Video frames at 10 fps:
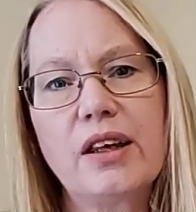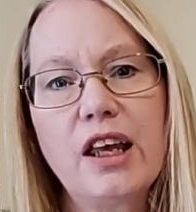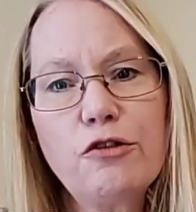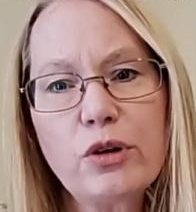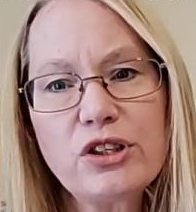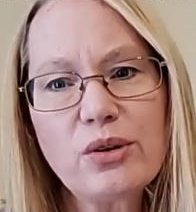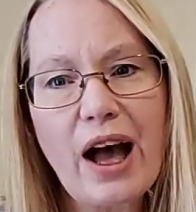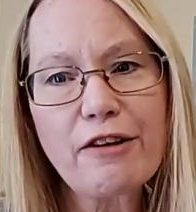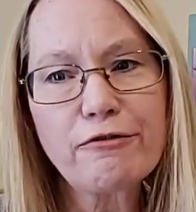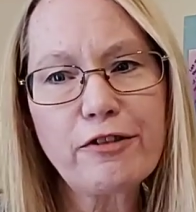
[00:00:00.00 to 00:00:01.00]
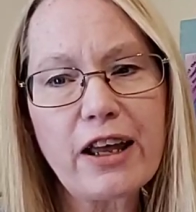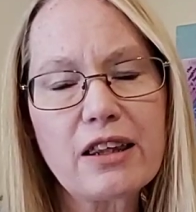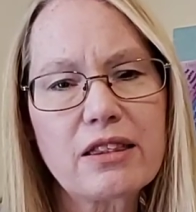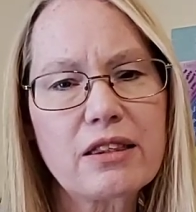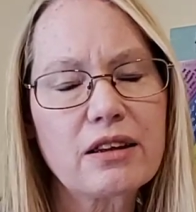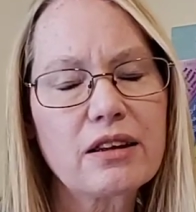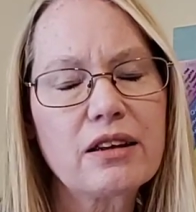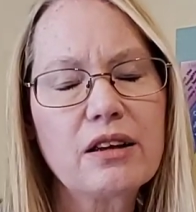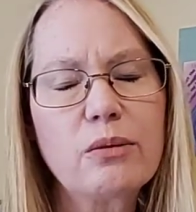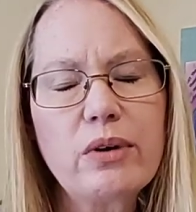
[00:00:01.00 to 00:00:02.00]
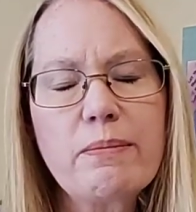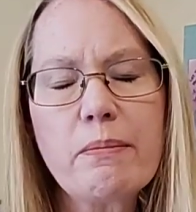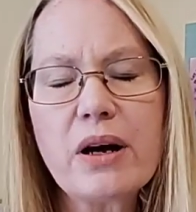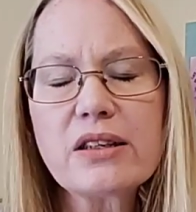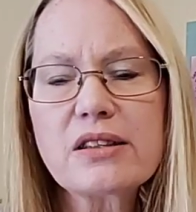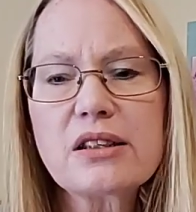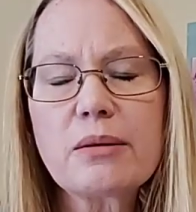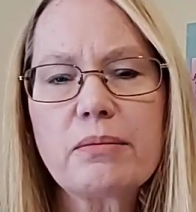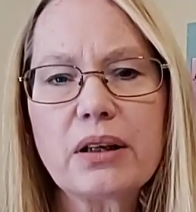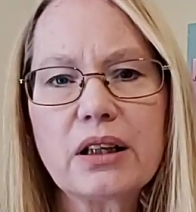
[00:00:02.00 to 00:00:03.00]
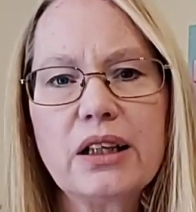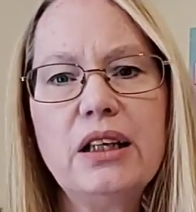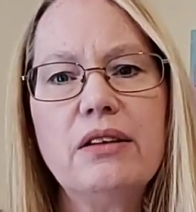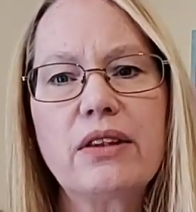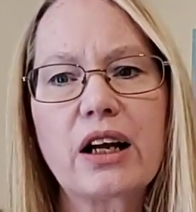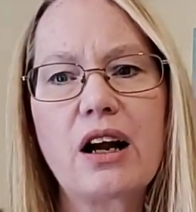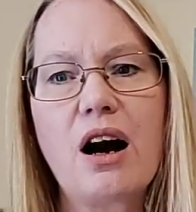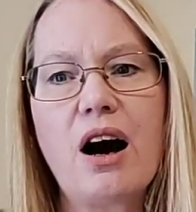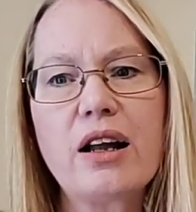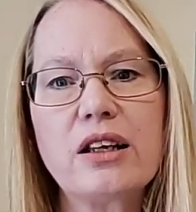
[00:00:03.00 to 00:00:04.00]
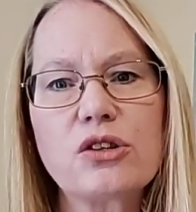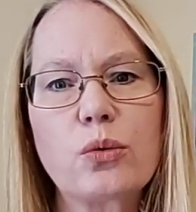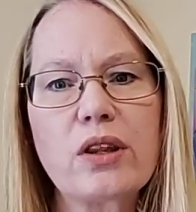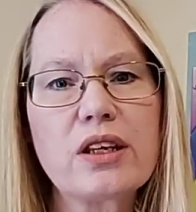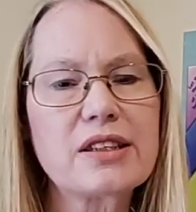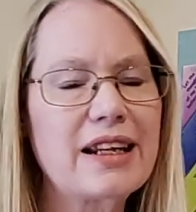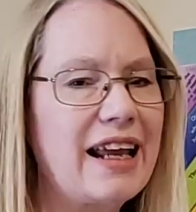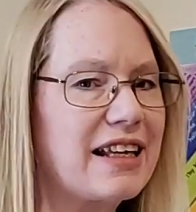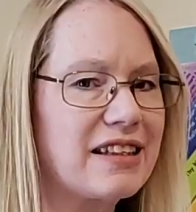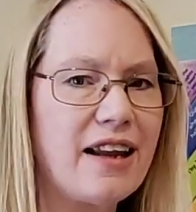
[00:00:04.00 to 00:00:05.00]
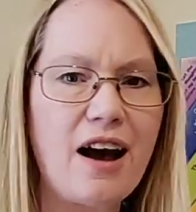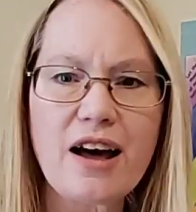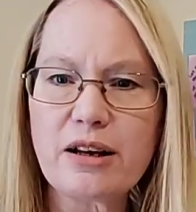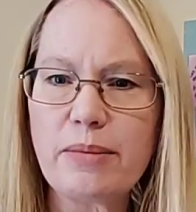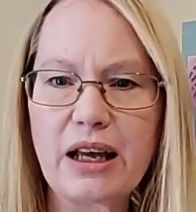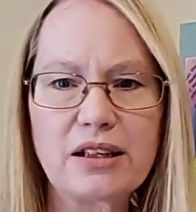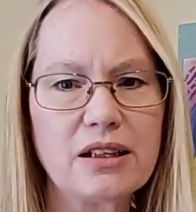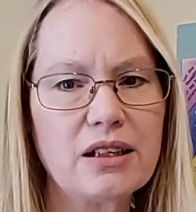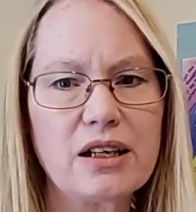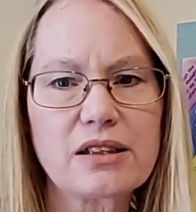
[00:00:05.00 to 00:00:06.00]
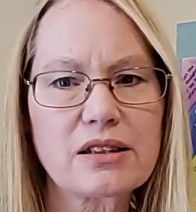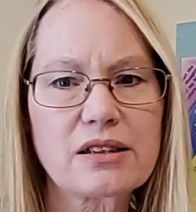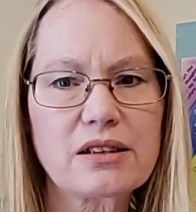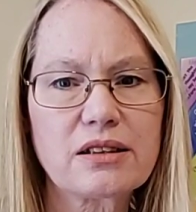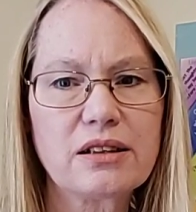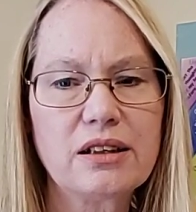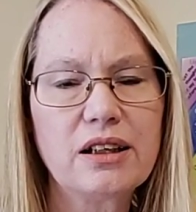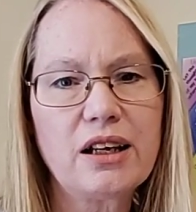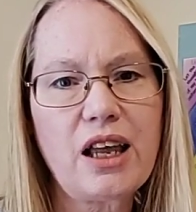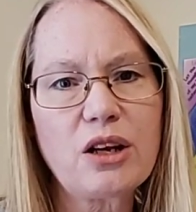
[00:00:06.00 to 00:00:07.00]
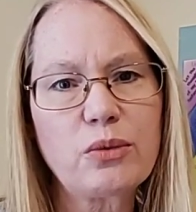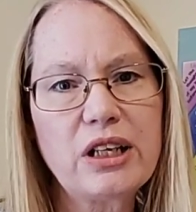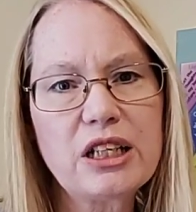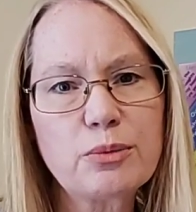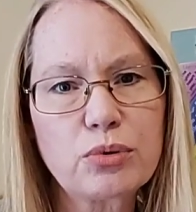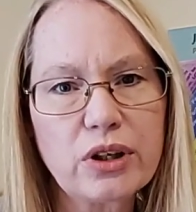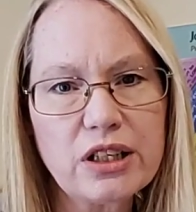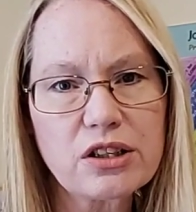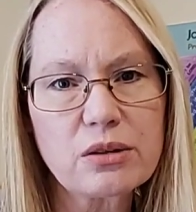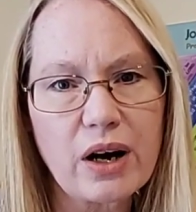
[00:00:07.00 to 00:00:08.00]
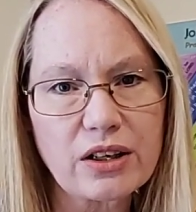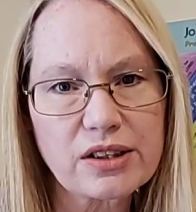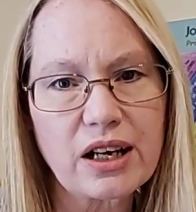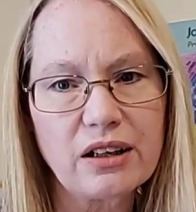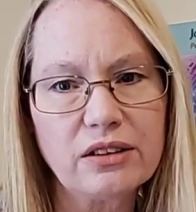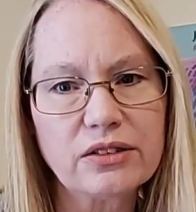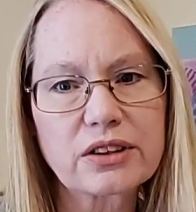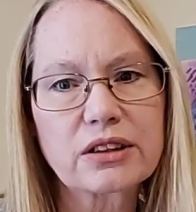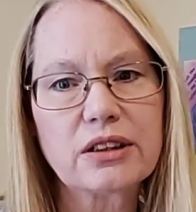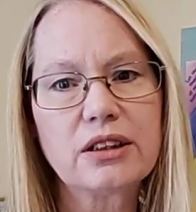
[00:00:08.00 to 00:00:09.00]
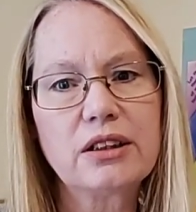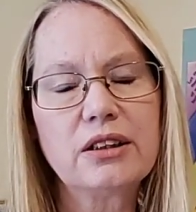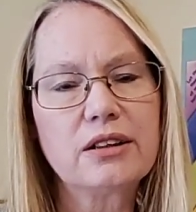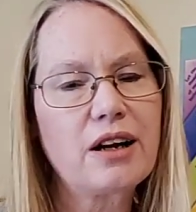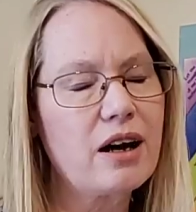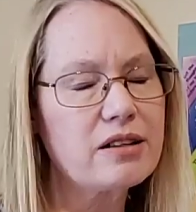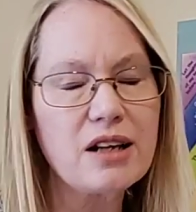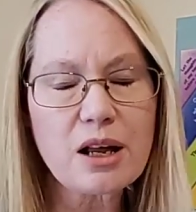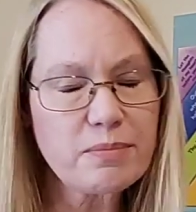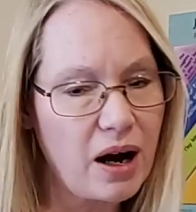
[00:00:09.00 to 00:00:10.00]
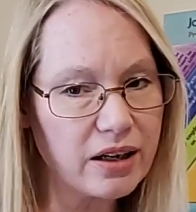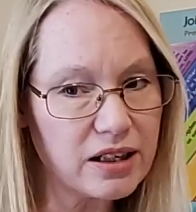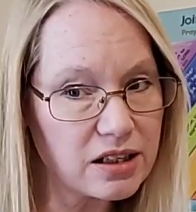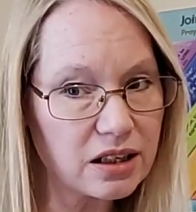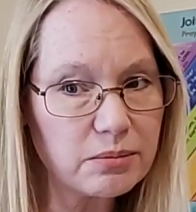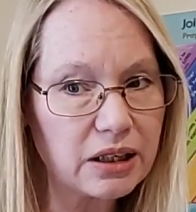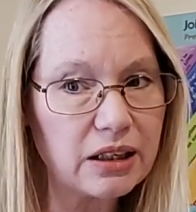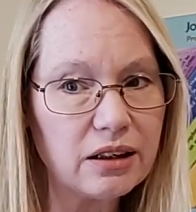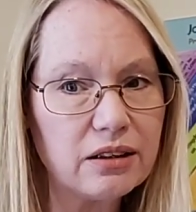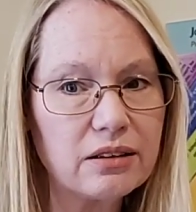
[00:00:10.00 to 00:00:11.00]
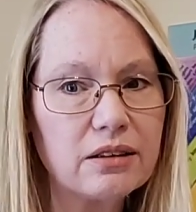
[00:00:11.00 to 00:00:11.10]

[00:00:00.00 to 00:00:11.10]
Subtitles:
If we do have faith, we must believe that God is with us, that He has not abandoned us. Again, we need to preach to ourselves. God is not punishing me.